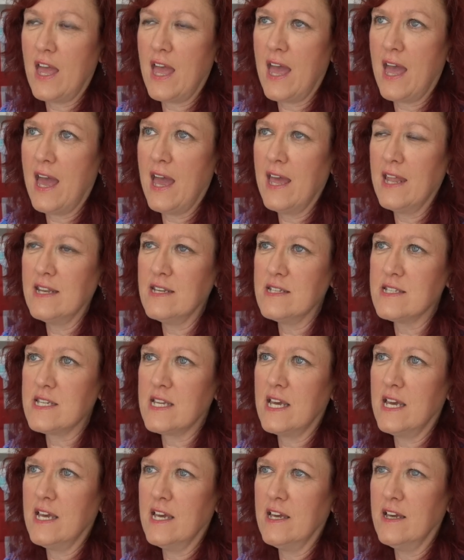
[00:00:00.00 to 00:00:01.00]
and
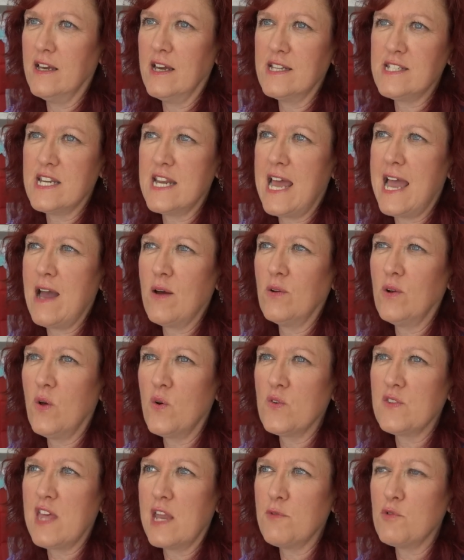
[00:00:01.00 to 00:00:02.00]
I don't know how
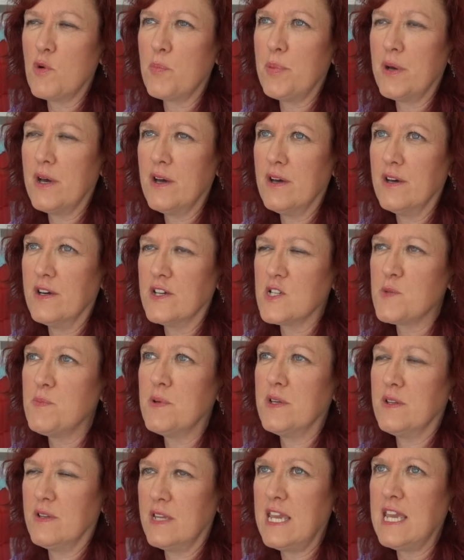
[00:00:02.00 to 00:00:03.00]
long they were apart,
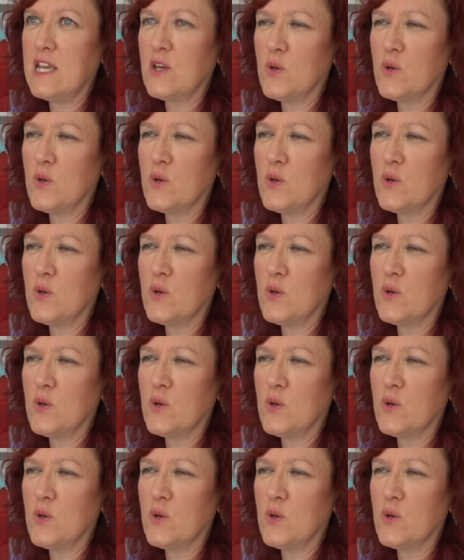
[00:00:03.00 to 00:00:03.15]
but he